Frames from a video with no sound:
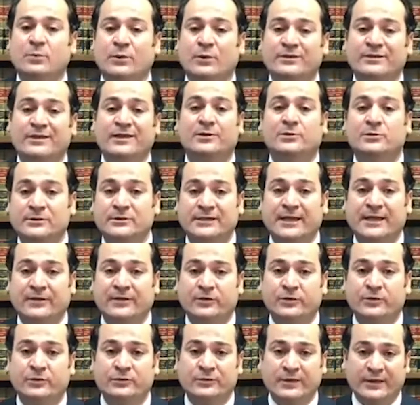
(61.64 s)
when they're looking
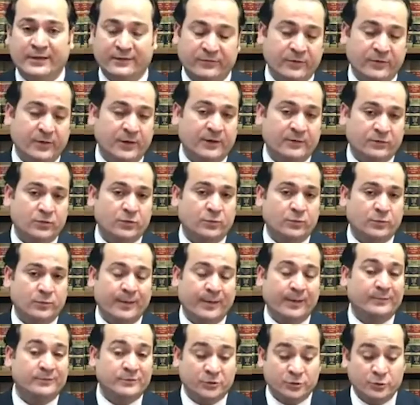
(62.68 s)
at you that you will
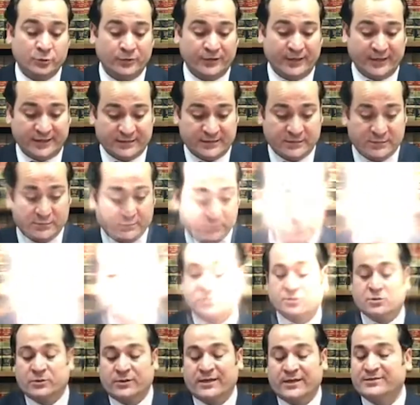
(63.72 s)
be able to do this.
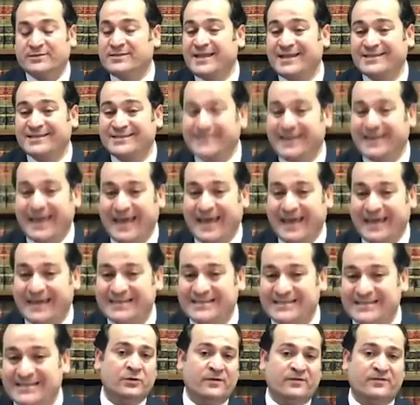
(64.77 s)
As long as that's the
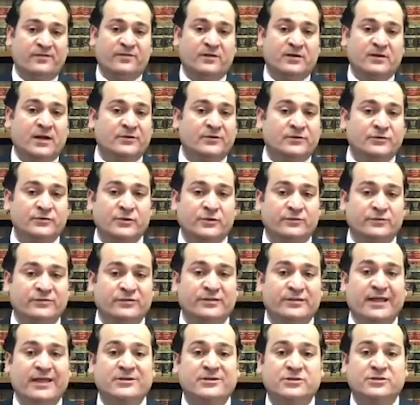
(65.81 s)
case, if the country of the
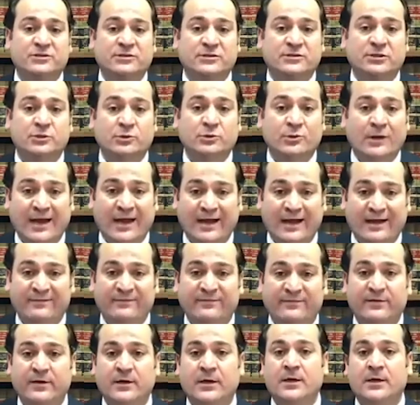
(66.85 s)
nationality you
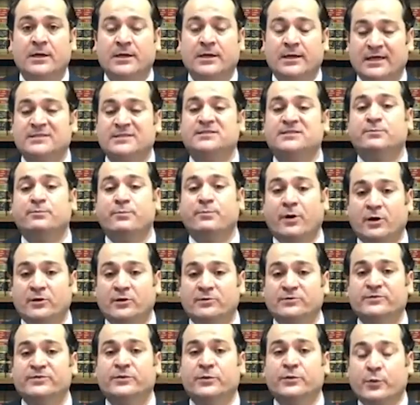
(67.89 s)
have is the part
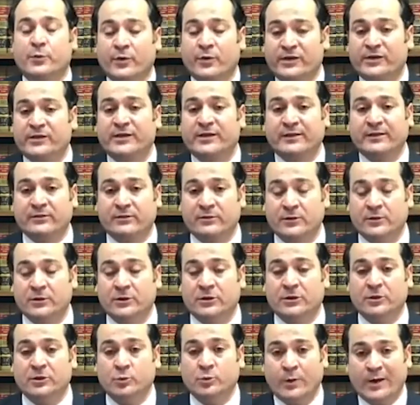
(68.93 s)
of the treaty that you know,
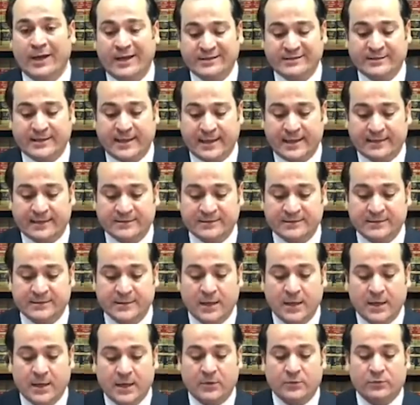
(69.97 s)
the U.S. has,
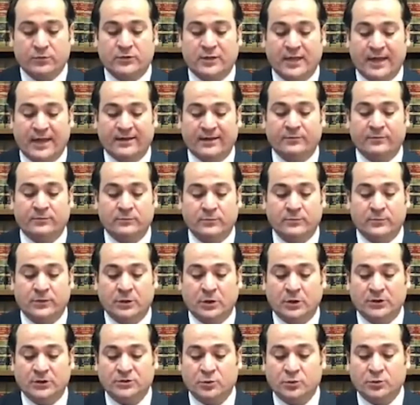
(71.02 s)
then you
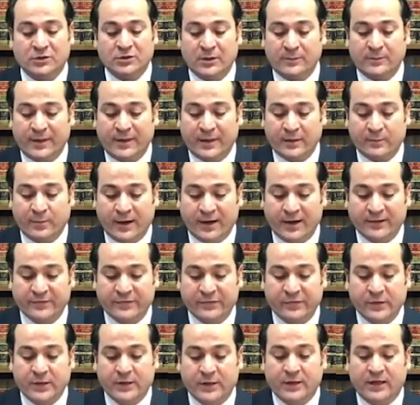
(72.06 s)
know it's all going to be about
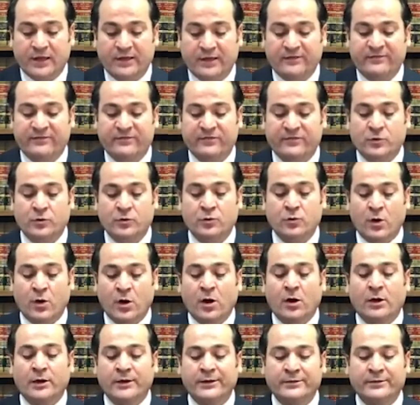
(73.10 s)
if you
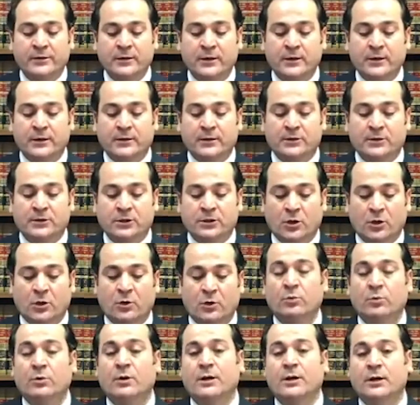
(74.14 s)
are you
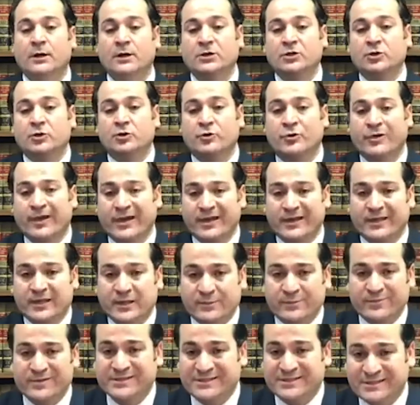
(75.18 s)
know creating a
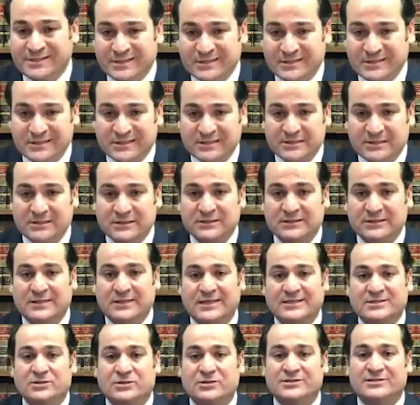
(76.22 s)
business
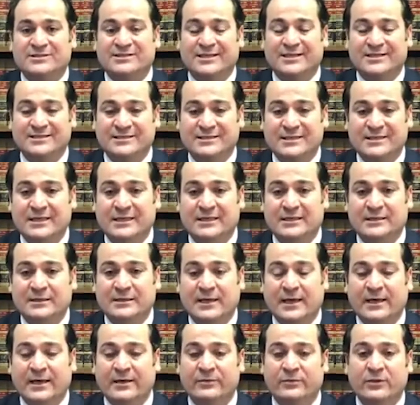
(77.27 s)
that's going to succeed,
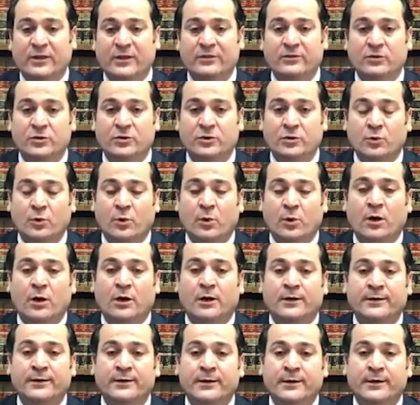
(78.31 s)
and then you
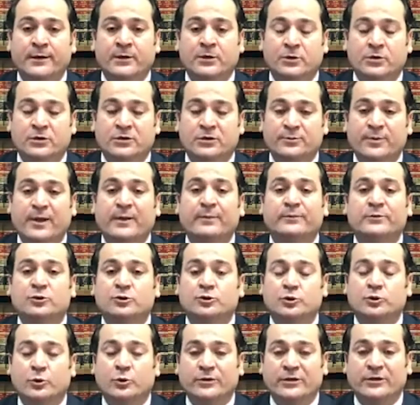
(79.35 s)
are going to be able to
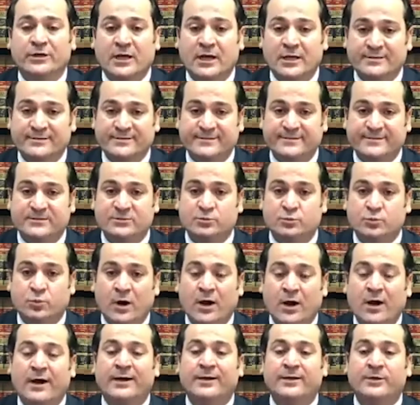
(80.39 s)
show the consulate
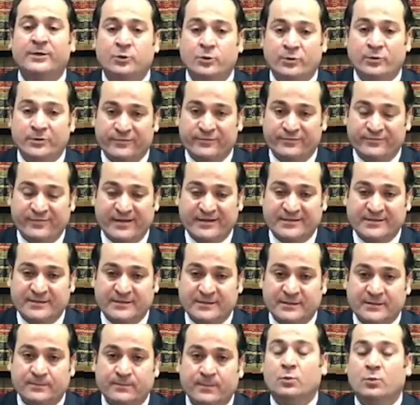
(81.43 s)
why you're
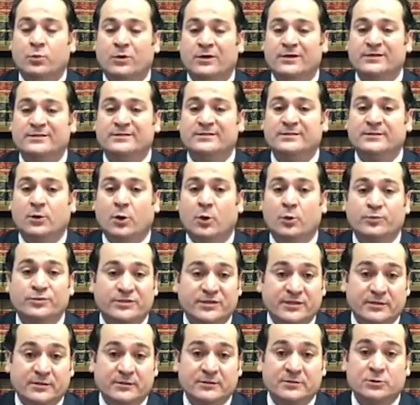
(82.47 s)
investing, what is the
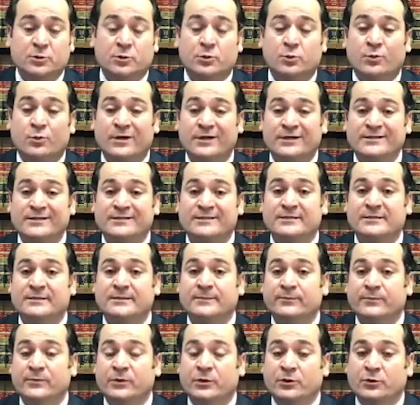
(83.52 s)
obstacles, or what is
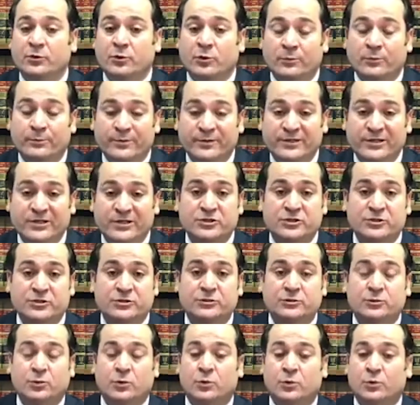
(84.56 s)
the you know
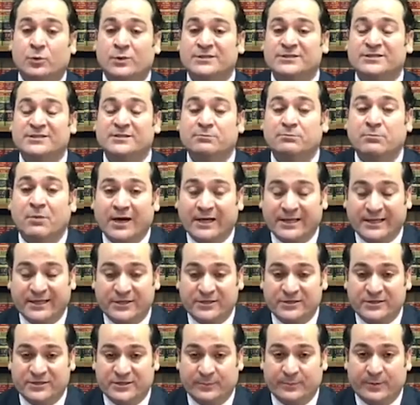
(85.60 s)
competition, or what's the market
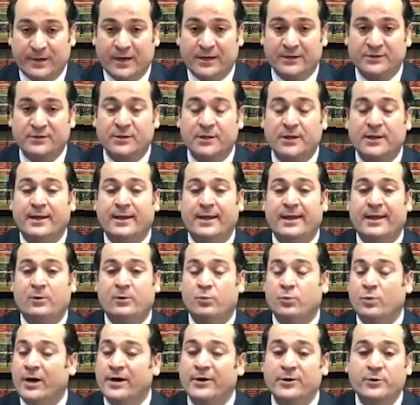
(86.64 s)
is about
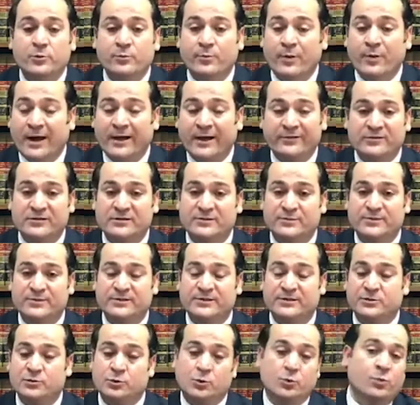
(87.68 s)
and why you're buying this
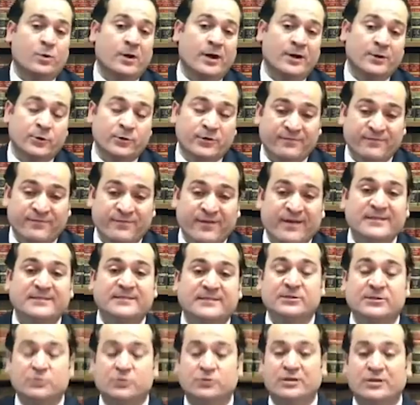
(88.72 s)
business or why you're
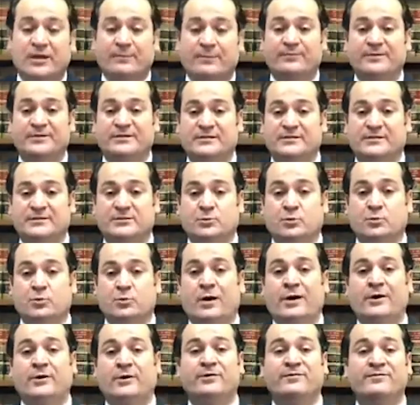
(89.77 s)
investing into that business or
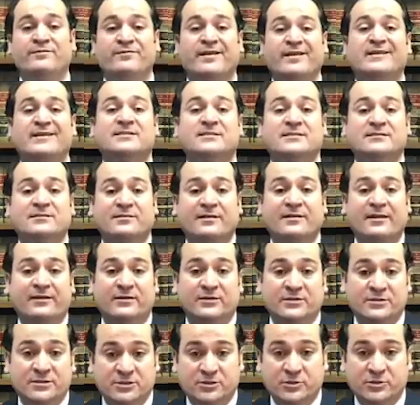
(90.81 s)
why you invest into that
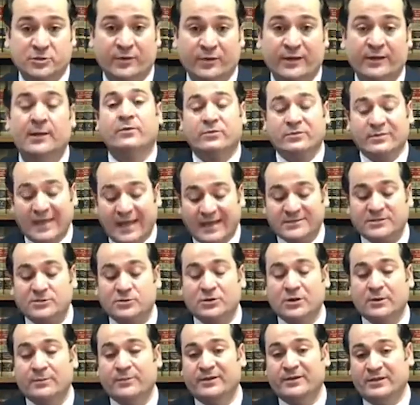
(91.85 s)
industry, that's
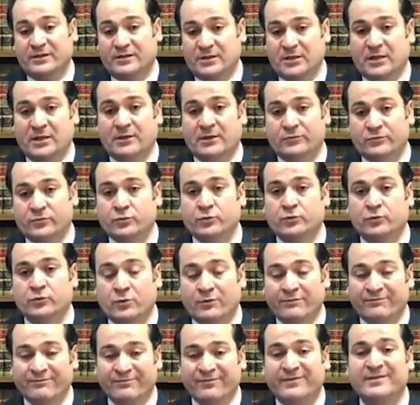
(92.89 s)
going to be the key to
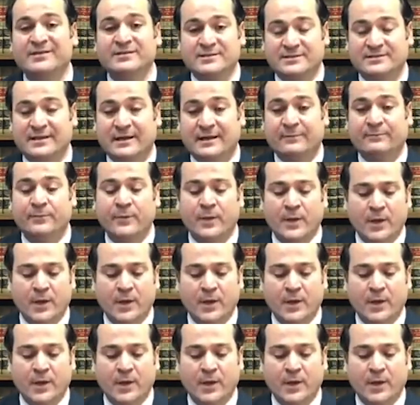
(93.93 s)
convince them.